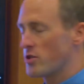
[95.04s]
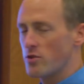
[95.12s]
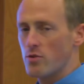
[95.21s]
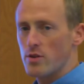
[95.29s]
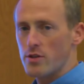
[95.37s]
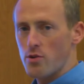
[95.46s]

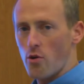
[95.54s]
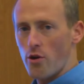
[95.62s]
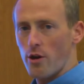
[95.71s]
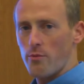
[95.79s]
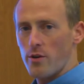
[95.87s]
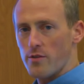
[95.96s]
you the total
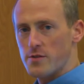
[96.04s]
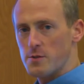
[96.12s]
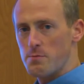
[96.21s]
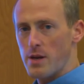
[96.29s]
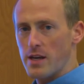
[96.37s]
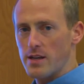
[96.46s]
number of
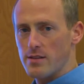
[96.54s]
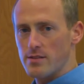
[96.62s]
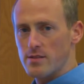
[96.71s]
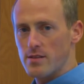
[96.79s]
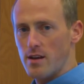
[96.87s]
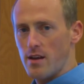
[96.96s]

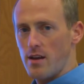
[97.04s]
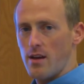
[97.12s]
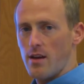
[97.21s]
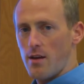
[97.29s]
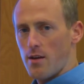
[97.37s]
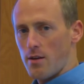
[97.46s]
spins
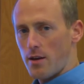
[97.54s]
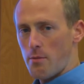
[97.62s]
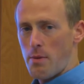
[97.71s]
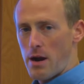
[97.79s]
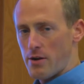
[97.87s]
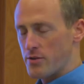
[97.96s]

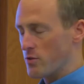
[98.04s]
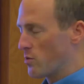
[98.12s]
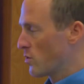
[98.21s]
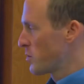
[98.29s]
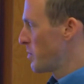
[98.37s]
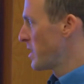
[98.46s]
compared
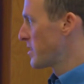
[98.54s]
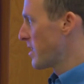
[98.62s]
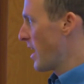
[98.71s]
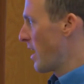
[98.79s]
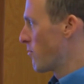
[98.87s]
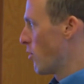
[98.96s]
to spins
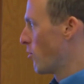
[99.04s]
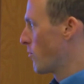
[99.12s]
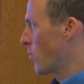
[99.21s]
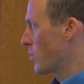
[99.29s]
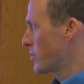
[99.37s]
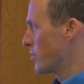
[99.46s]
that had road
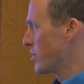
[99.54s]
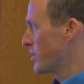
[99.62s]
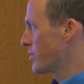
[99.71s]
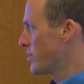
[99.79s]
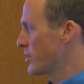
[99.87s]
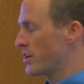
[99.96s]
force. So
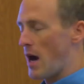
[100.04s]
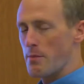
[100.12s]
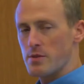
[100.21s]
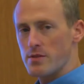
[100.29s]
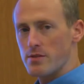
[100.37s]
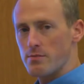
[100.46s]
this shop
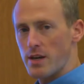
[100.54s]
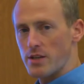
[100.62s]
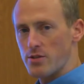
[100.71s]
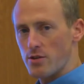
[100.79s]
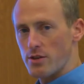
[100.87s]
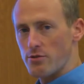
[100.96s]
is making
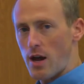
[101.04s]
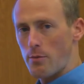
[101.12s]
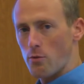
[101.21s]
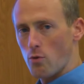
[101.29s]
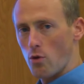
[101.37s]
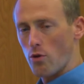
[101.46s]
sure they drop
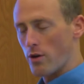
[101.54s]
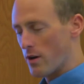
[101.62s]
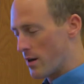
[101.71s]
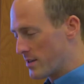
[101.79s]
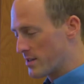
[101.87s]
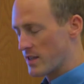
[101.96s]
the roller
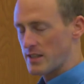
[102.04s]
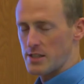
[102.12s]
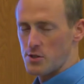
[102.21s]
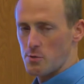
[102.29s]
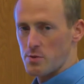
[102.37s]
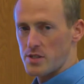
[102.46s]

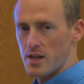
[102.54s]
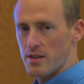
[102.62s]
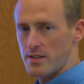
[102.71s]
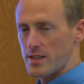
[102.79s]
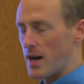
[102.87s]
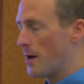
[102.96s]
62% of
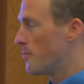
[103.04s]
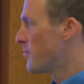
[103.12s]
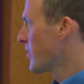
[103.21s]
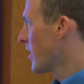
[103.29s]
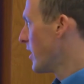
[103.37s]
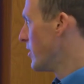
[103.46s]
the time.
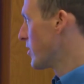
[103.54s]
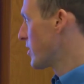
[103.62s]
And you